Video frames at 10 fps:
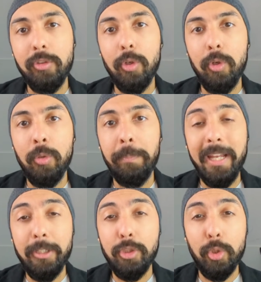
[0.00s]
So
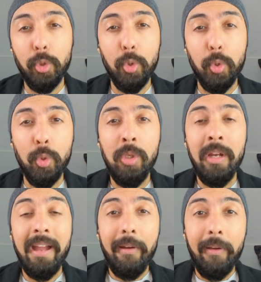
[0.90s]
make sure to do
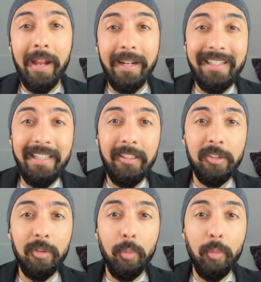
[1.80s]
at least